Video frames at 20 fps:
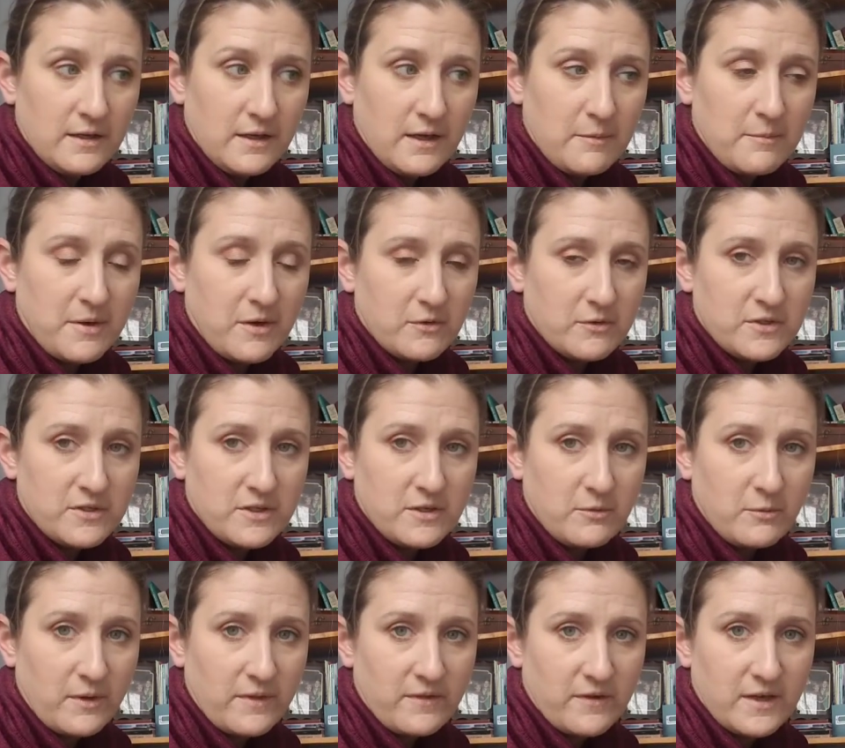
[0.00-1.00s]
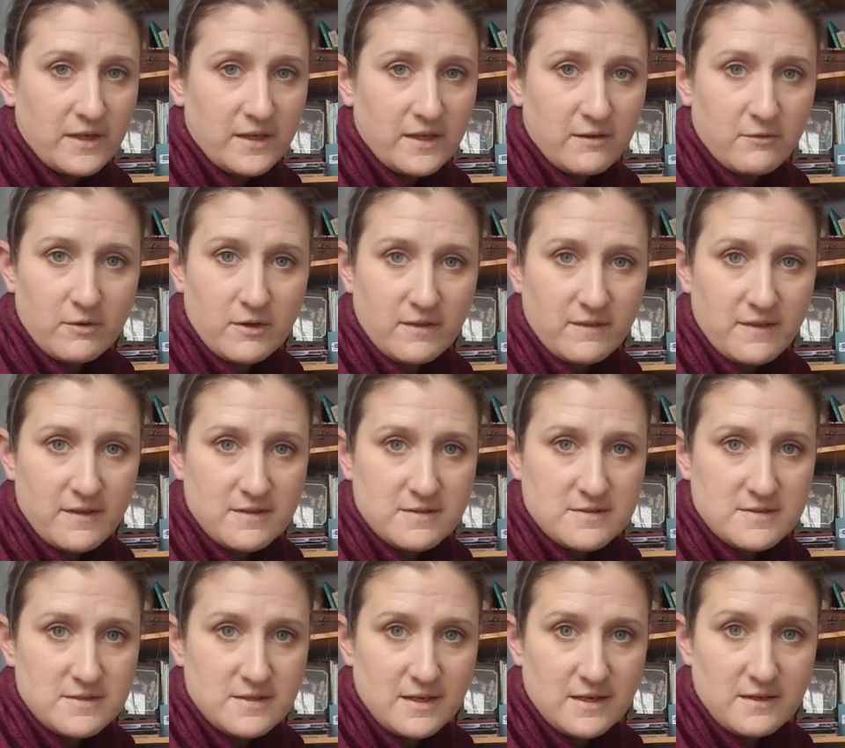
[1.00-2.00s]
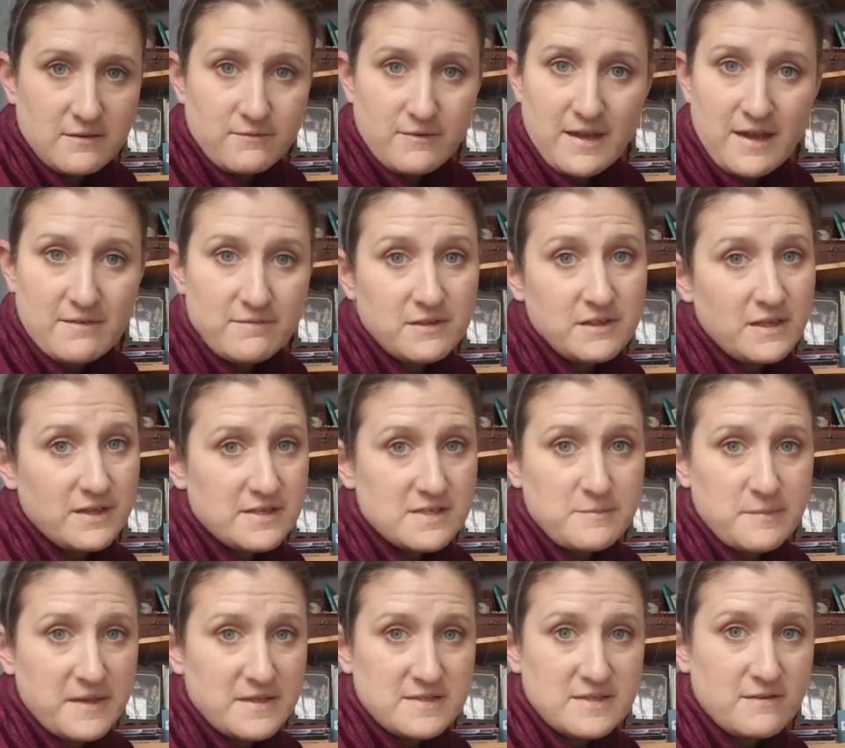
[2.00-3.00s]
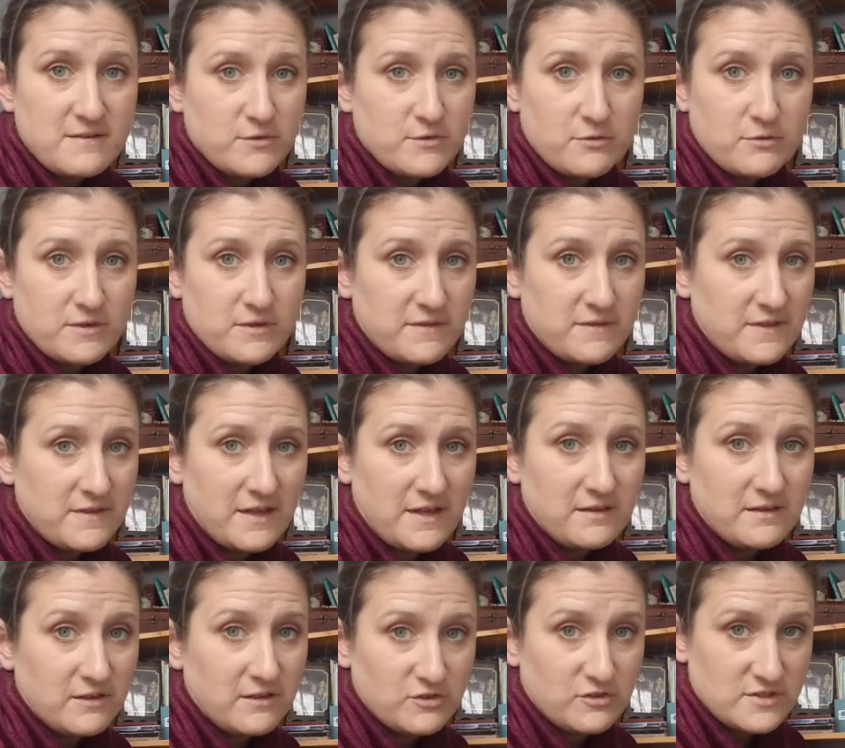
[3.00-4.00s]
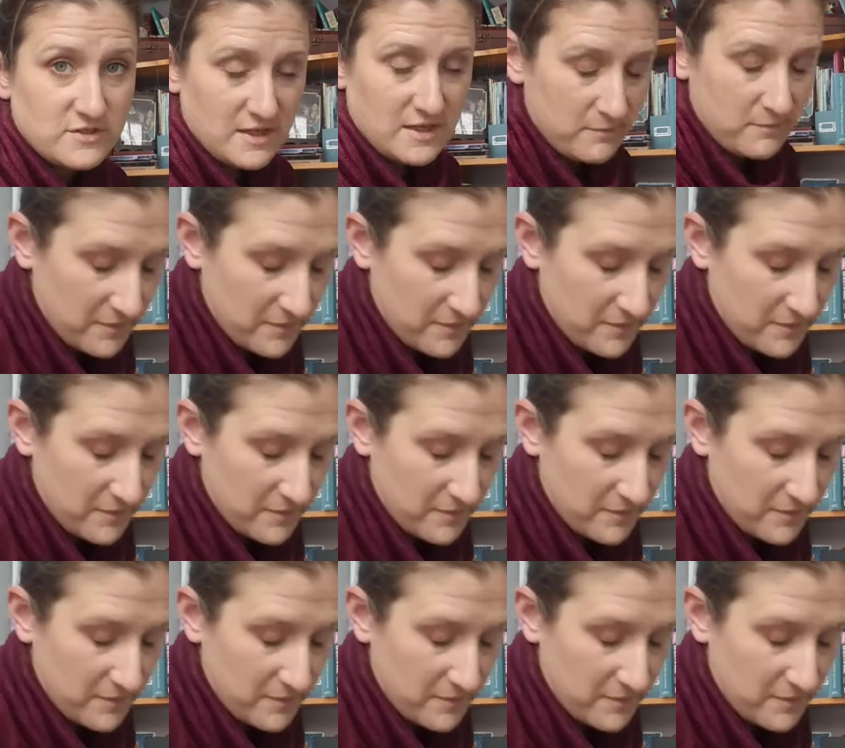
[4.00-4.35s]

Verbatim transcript: about whether I can get rid of these. And if I have a lot of space left over at the end, I'll just keep